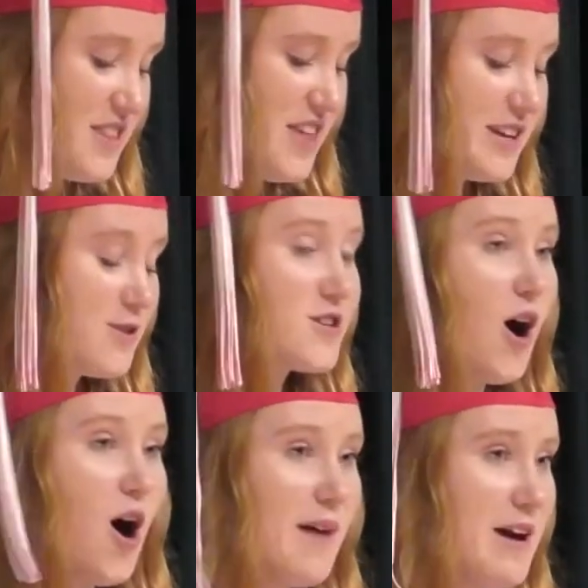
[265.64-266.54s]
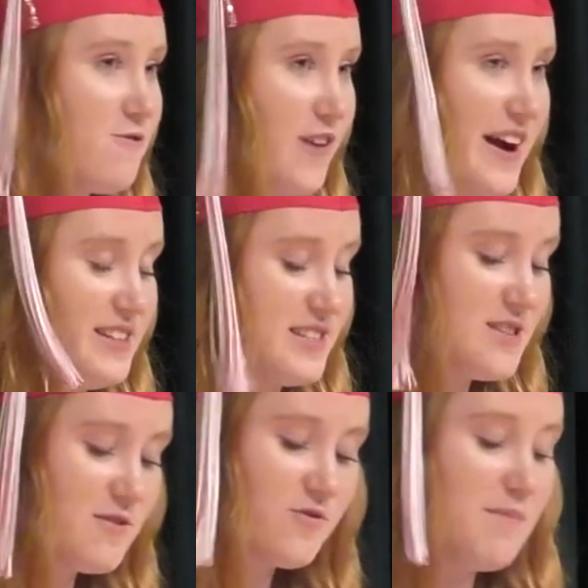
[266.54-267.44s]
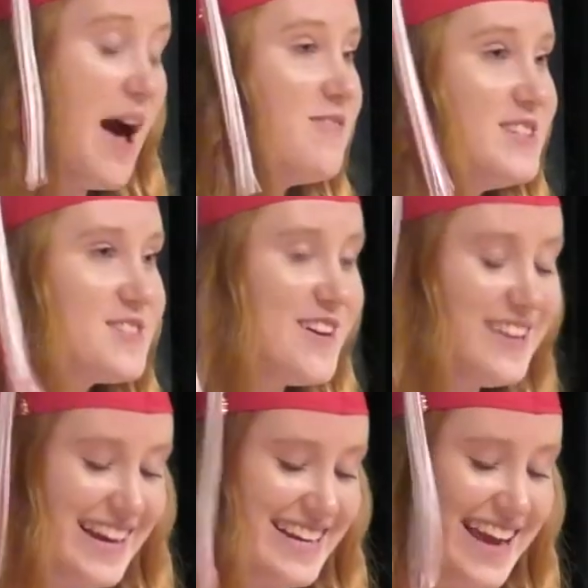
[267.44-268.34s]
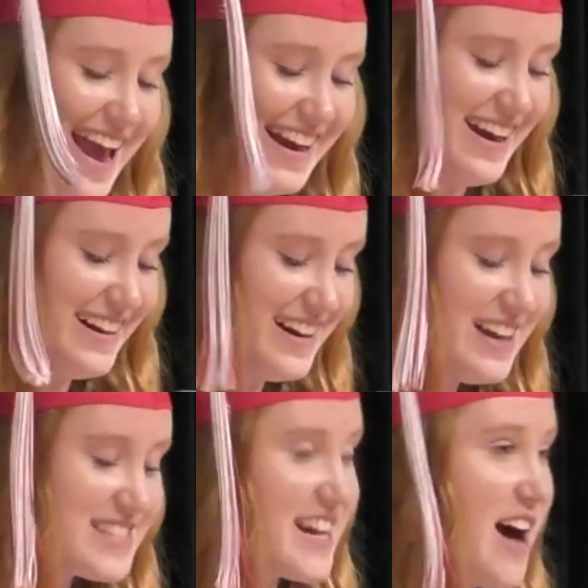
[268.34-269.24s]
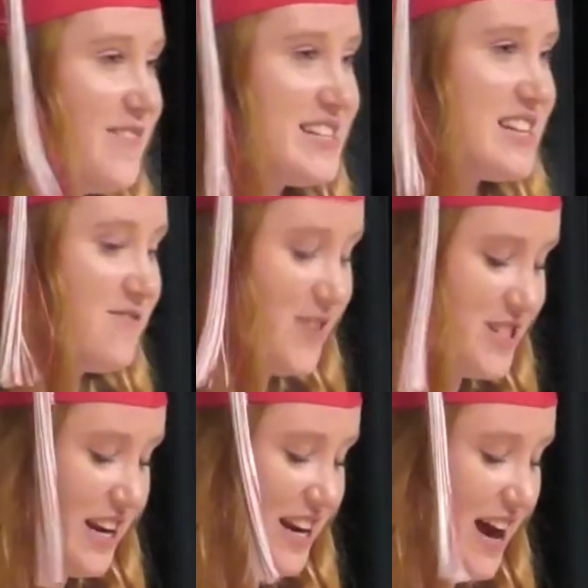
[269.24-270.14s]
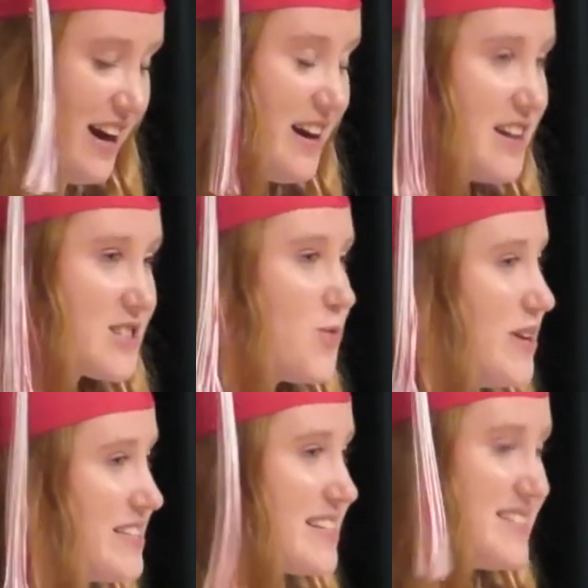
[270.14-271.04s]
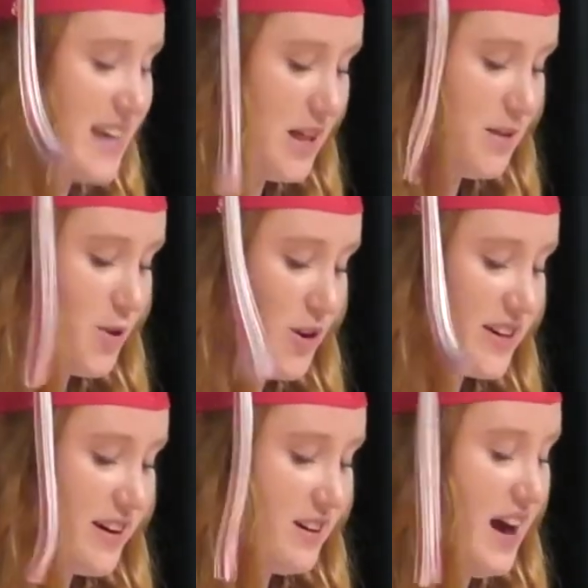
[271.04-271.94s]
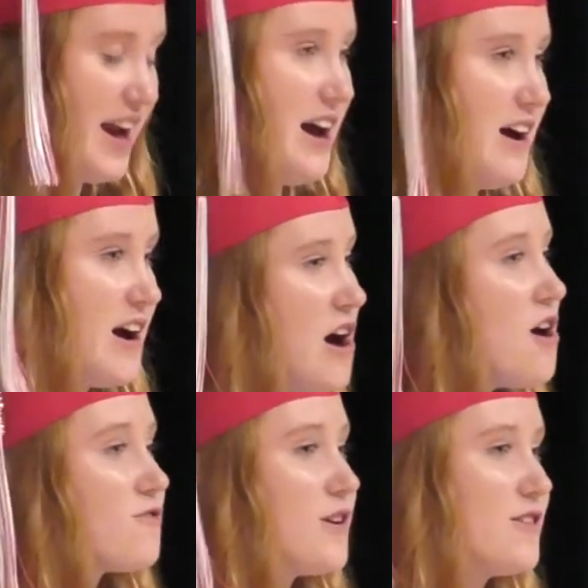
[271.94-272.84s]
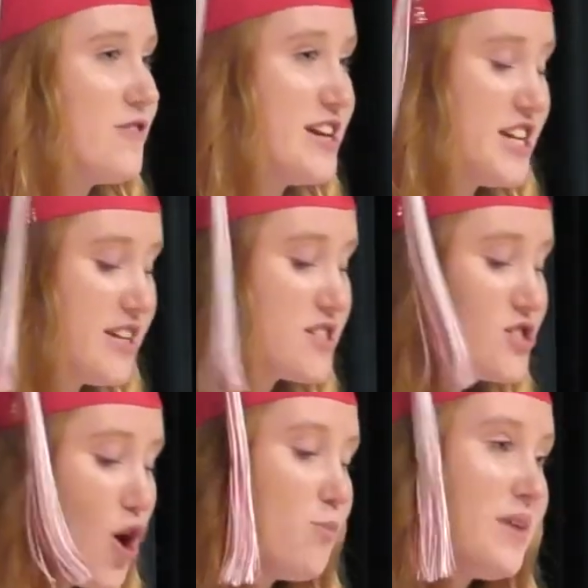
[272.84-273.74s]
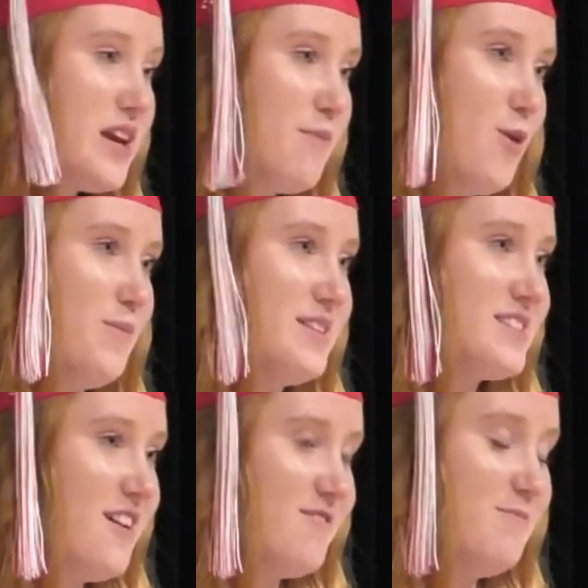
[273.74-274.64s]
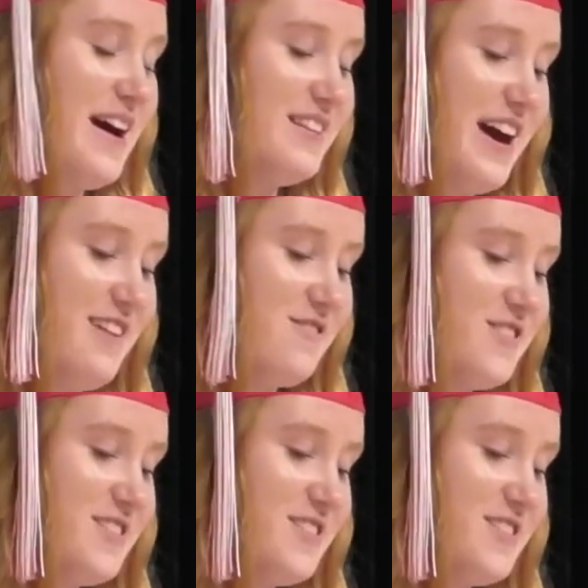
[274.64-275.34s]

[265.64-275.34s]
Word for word: Thank you to all my friends from Evansville, Indiana, to Covington, Virginia, to Winston-Salem, North Carolina, for enriching so many moments of my life.